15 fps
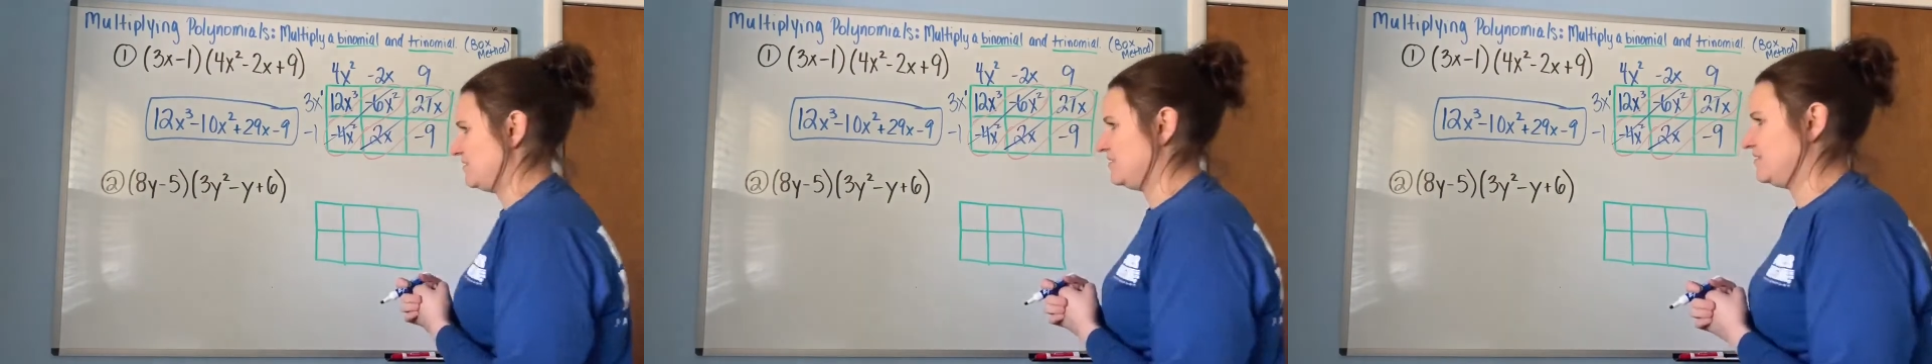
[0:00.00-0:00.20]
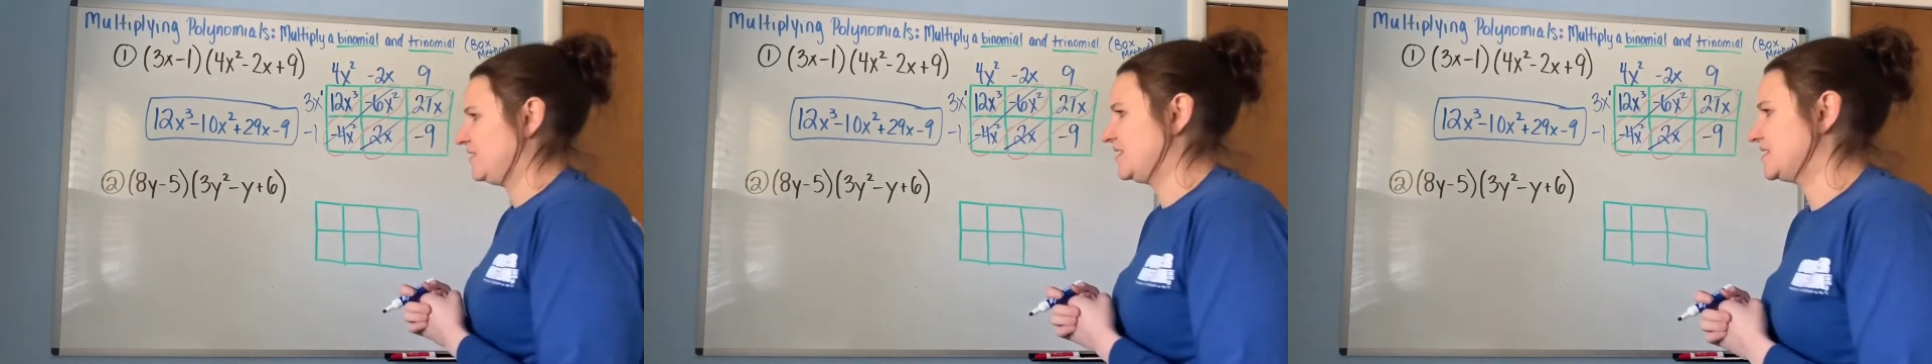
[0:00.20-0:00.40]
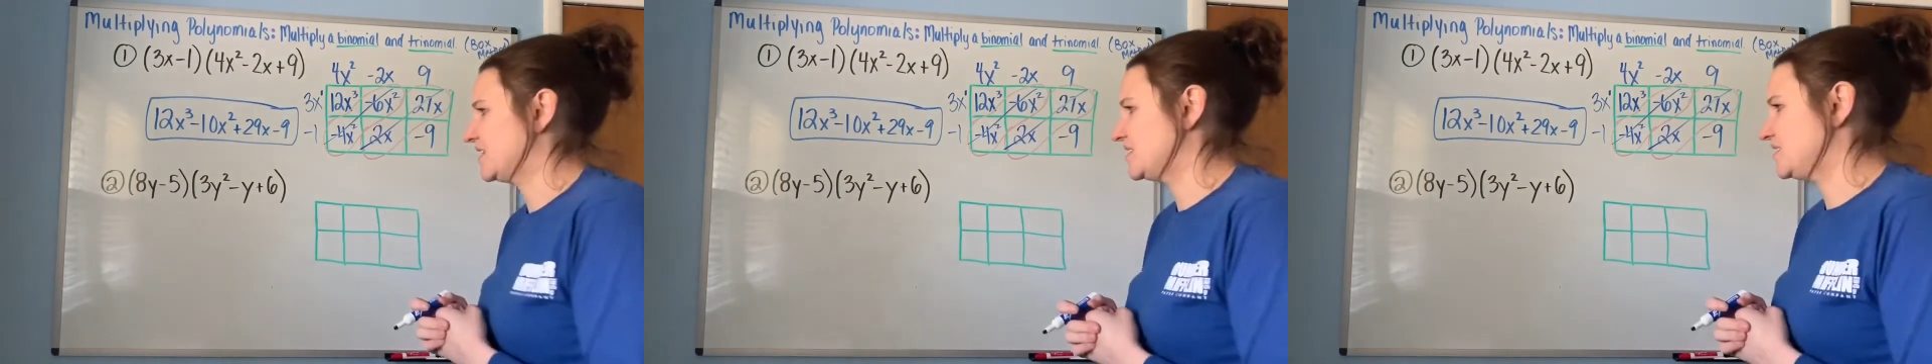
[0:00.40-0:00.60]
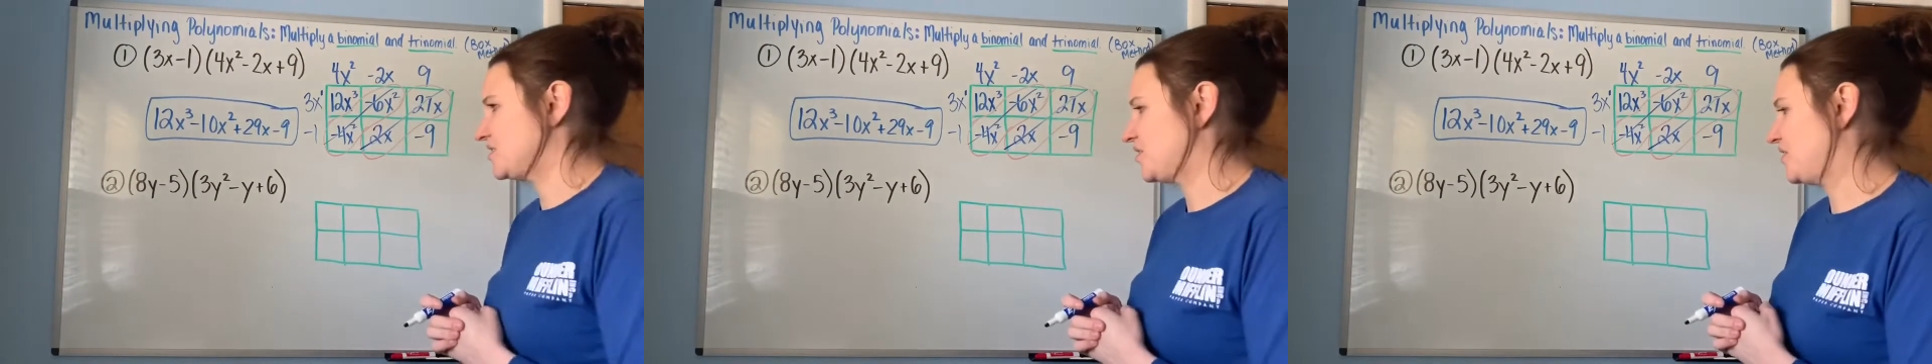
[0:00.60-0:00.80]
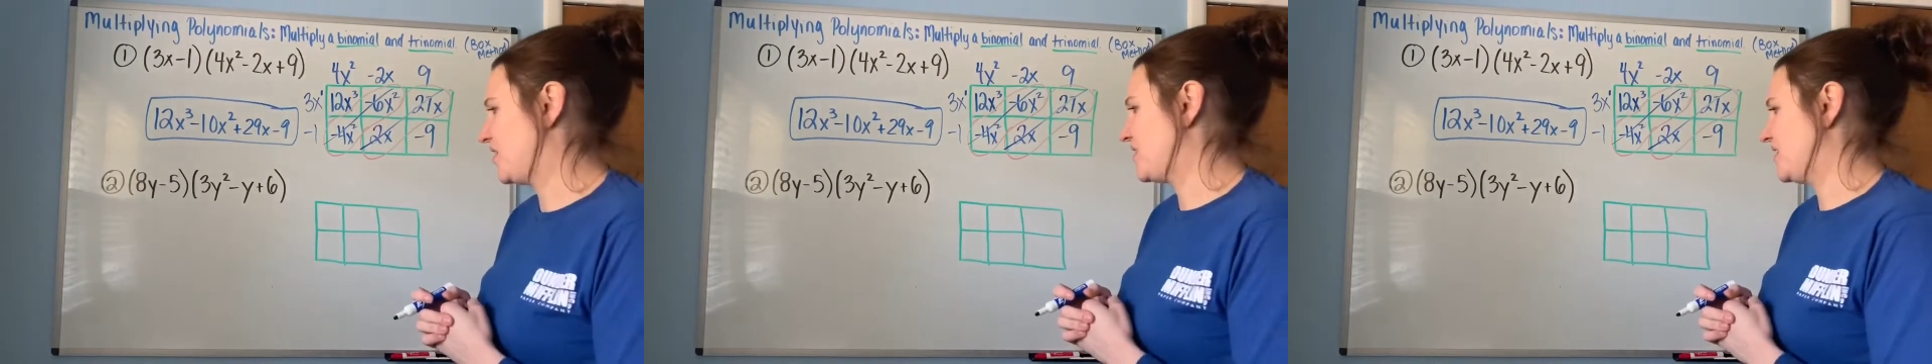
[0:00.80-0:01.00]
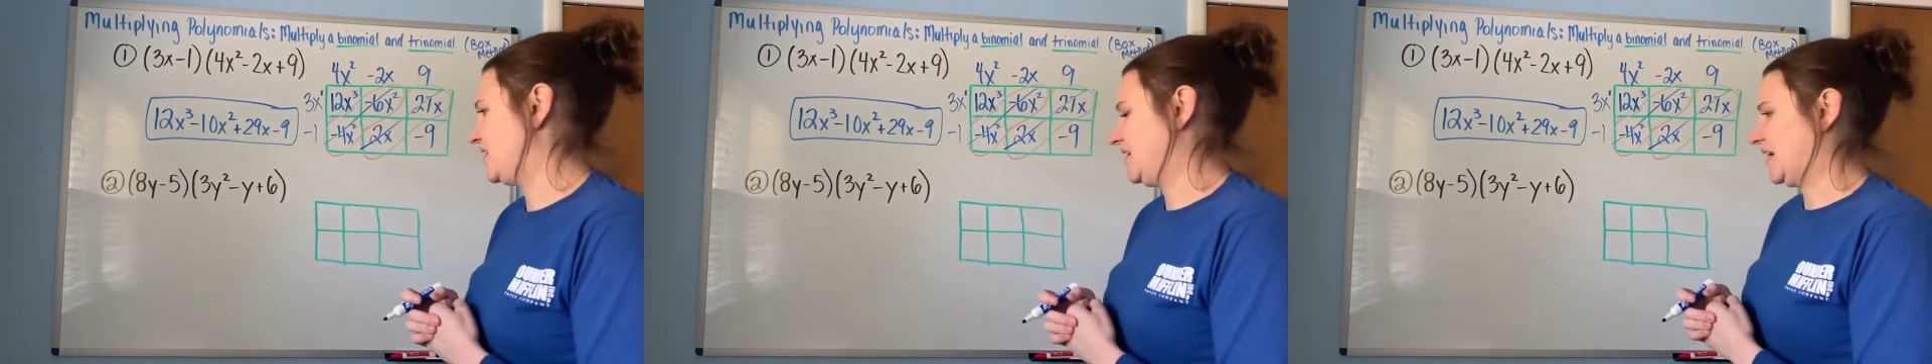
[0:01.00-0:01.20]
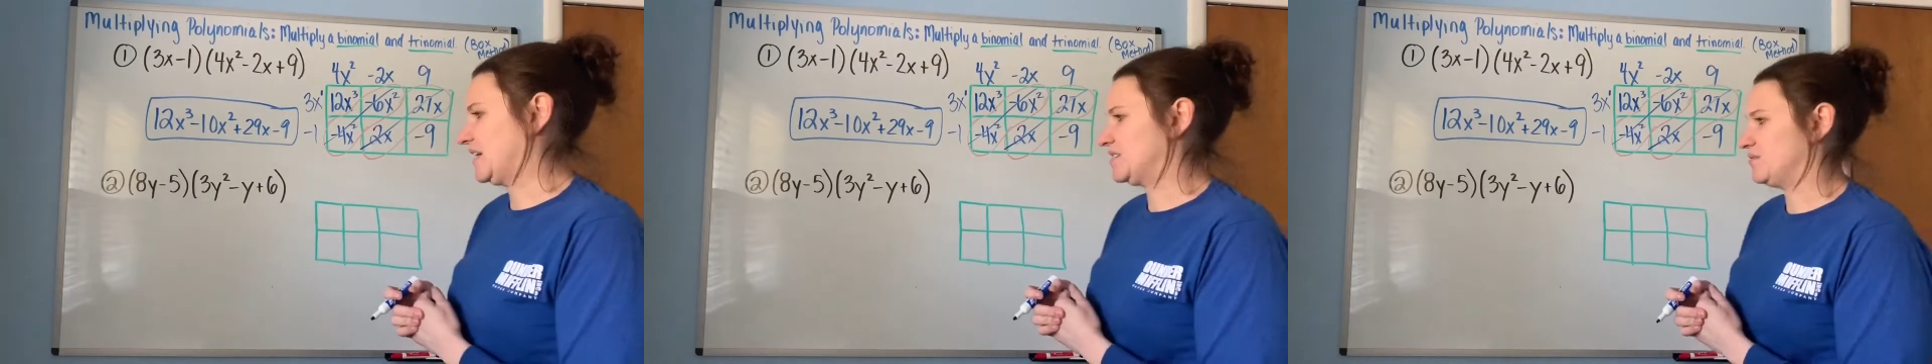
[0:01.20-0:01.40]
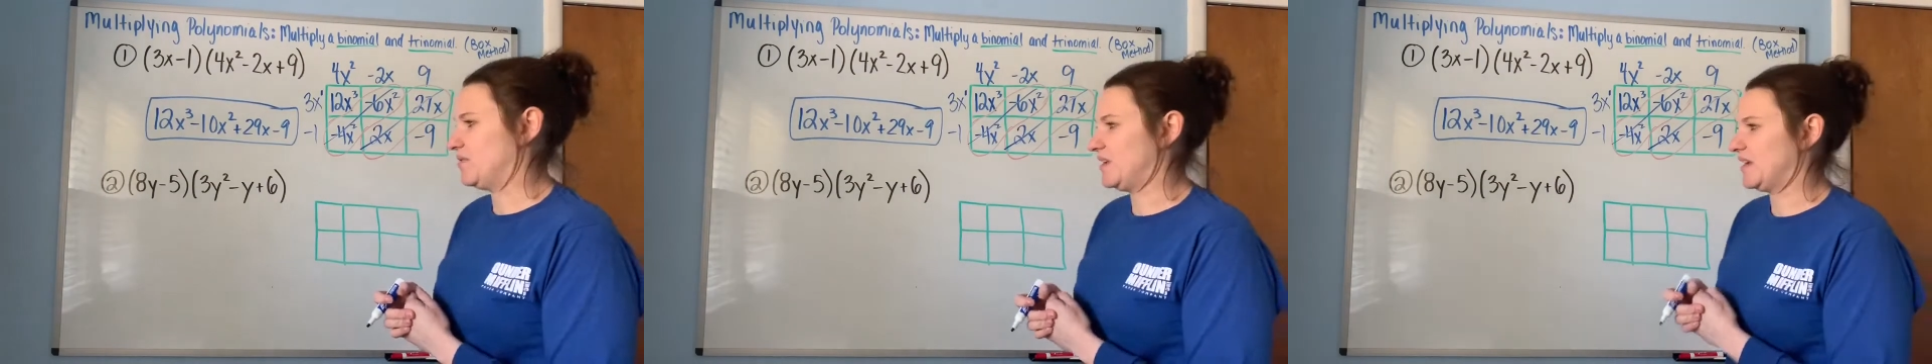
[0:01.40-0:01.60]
Let's get started on the next one.